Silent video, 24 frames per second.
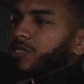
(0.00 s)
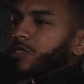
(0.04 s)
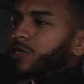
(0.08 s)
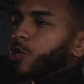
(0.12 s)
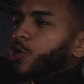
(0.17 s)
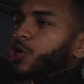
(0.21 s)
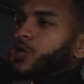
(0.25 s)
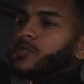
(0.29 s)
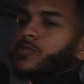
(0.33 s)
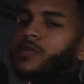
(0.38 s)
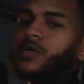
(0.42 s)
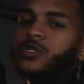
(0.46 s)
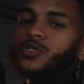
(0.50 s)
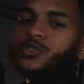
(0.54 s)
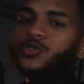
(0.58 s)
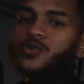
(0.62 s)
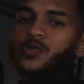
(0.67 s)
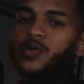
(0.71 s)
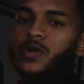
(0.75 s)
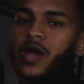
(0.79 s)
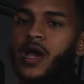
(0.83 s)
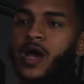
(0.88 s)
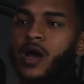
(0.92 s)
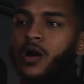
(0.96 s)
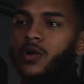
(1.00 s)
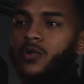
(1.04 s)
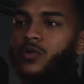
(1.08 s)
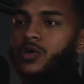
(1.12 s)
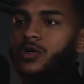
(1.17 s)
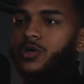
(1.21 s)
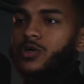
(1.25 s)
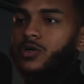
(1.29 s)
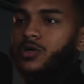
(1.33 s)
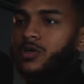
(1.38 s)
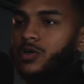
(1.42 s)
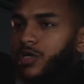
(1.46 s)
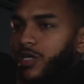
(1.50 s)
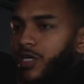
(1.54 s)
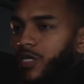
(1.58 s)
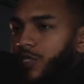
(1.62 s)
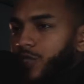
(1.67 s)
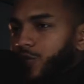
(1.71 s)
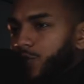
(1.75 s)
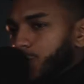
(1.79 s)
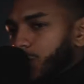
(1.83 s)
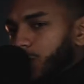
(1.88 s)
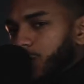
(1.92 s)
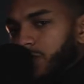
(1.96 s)
30 minutes to an hour
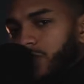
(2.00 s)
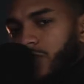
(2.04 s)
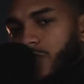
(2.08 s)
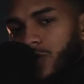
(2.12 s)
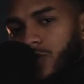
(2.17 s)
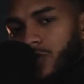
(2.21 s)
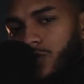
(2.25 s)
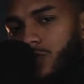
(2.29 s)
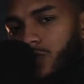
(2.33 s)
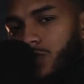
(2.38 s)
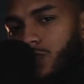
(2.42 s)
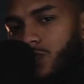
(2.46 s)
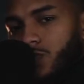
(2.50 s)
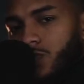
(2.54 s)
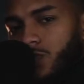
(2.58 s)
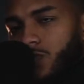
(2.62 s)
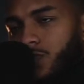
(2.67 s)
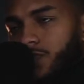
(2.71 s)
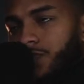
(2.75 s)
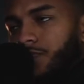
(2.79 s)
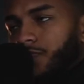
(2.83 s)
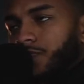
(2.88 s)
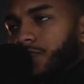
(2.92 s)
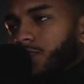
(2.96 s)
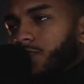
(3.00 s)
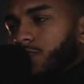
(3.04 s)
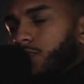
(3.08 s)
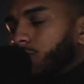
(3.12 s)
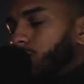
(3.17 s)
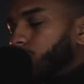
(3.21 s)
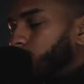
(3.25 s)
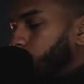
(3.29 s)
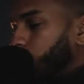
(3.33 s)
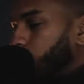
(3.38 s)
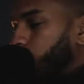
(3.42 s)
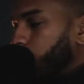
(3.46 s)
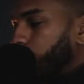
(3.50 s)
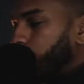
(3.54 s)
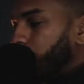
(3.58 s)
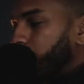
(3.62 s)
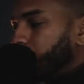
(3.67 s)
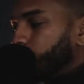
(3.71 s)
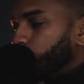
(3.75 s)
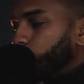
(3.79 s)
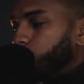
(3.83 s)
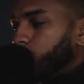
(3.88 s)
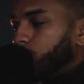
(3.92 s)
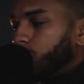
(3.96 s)
each evening
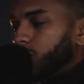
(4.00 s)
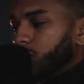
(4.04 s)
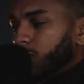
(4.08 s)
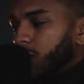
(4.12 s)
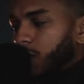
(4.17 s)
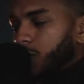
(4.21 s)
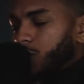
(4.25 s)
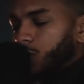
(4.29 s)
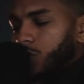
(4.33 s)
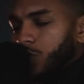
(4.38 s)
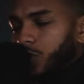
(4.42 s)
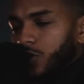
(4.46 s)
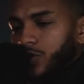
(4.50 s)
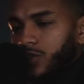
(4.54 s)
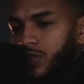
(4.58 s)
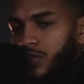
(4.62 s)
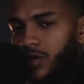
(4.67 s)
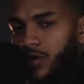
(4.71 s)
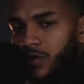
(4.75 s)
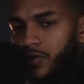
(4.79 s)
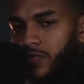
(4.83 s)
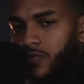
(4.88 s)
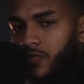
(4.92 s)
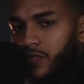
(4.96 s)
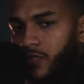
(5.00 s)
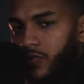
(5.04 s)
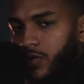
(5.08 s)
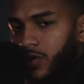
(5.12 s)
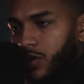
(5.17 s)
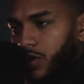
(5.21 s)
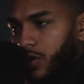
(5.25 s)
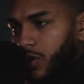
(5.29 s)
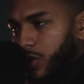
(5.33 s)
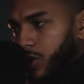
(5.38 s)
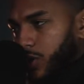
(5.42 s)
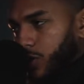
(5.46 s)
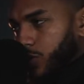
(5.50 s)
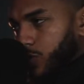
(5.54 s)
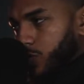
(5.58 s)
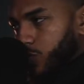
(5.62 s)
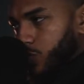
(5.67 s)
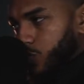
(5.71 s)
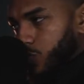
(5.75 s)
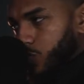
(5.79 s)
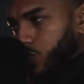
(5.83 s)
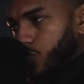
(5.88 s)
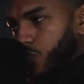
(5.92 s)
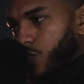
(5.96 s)
that you can take to yourself
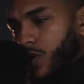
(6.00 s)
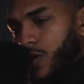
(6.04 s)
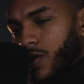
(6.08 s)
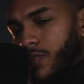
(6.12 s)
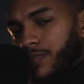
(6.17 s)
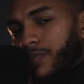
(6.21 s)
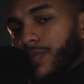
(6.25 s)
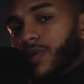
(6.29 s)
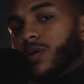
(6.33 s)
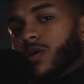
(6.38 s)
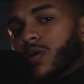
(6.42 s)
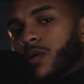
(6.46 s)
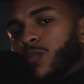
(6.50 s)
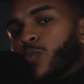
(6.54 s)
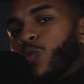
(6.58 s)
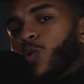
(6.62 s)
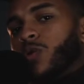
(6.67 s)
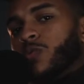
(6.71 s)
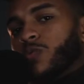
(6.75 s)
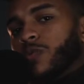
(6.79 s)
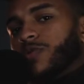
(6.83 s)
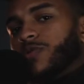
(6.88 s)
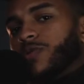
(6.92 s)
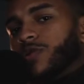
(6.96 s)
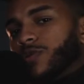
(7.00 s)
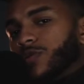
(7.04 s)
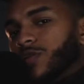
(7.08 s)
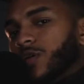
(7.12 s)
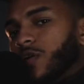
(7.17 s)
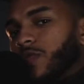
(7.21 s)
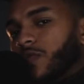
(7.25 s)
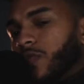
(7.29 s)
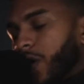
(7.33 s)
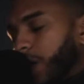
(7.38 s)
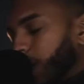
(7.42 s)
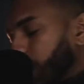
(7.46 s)
to what? Become one with yourself, like